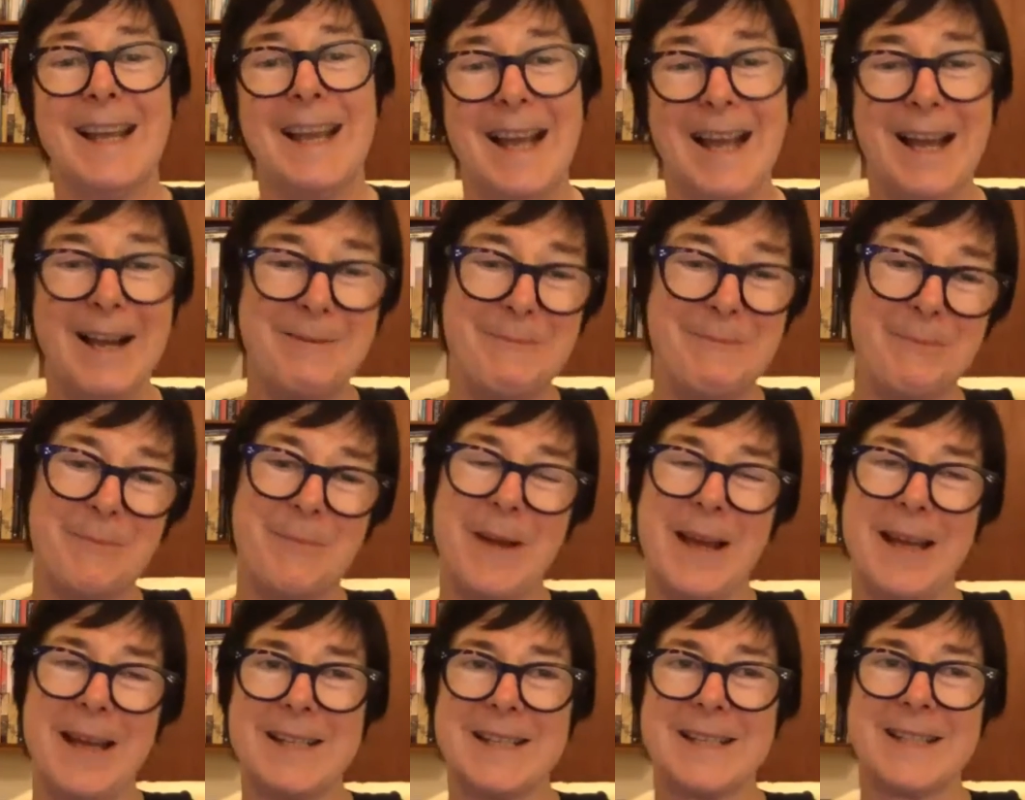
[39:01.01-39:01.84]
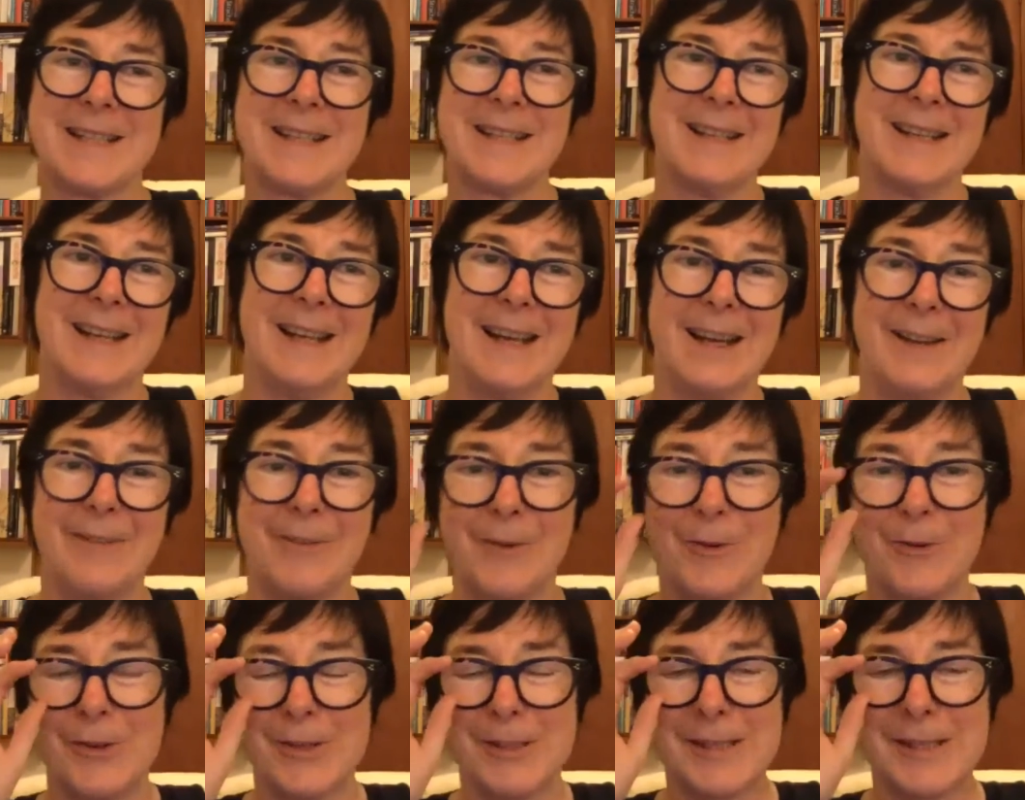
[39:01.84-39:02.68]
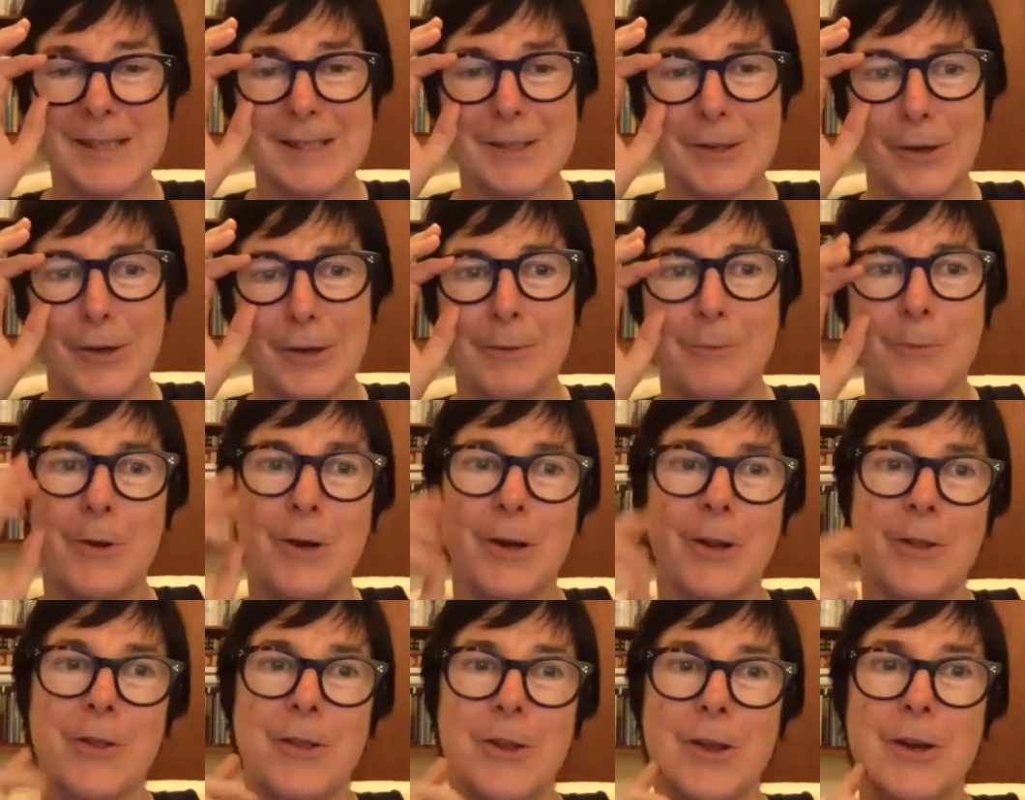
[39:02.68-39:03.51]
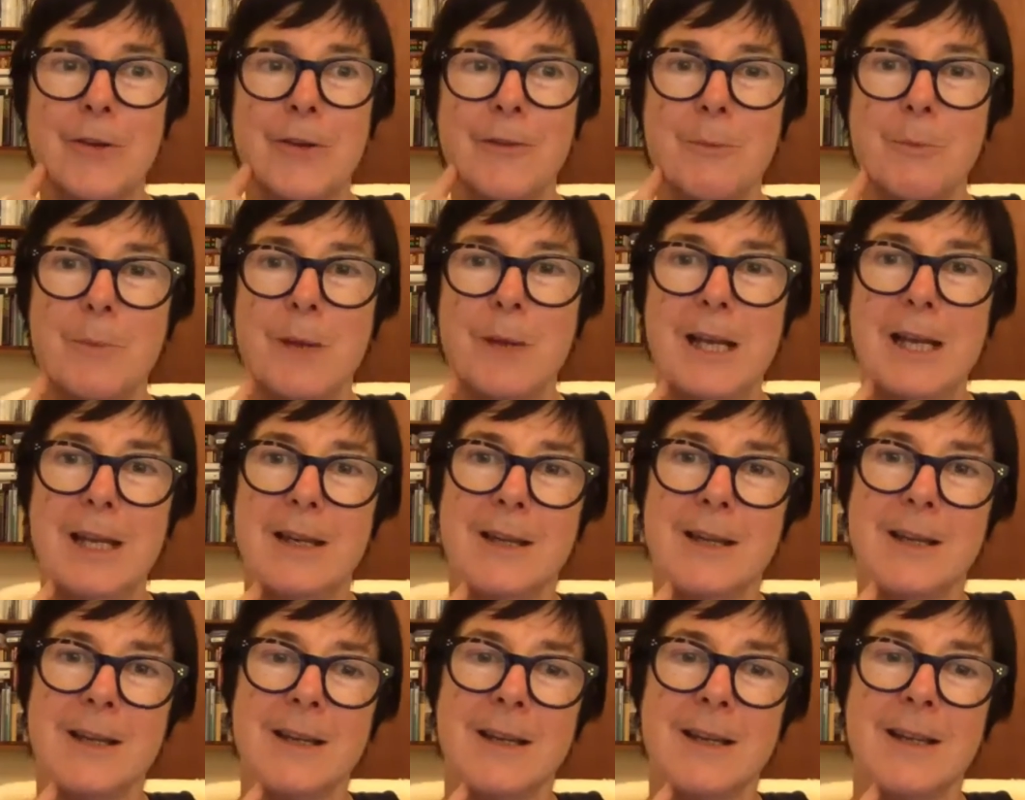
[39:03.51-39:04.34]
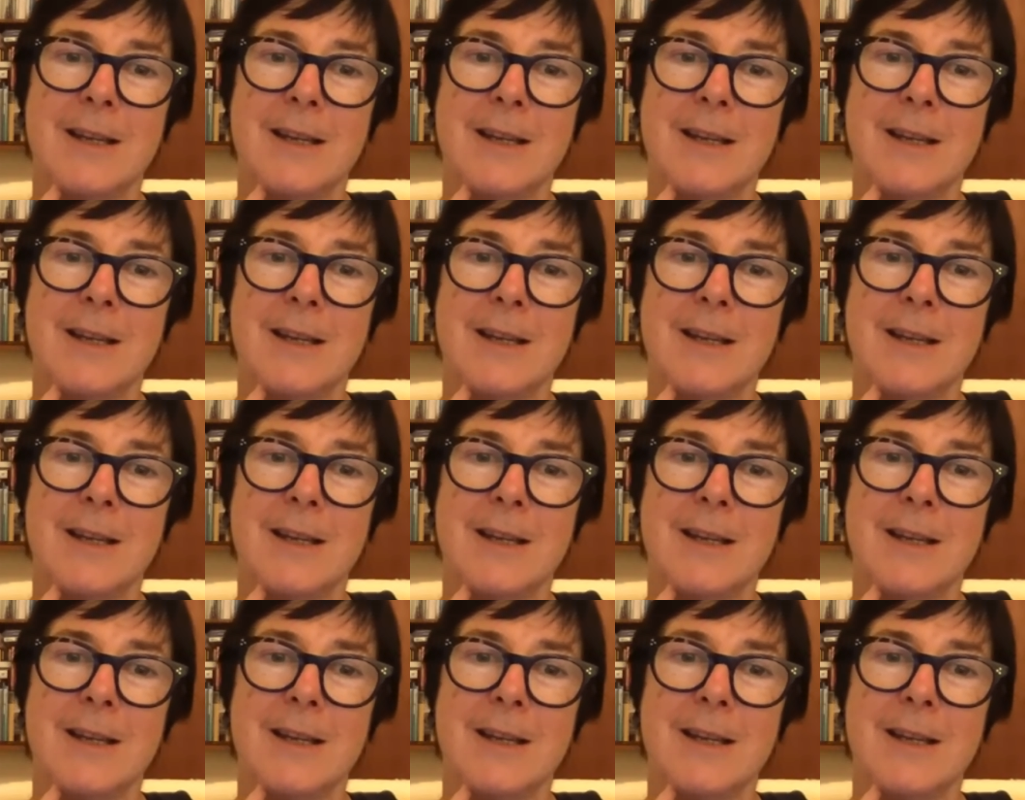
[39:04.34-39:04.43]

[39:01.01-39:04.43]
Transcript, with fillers: um, but of course it's got what a third of a million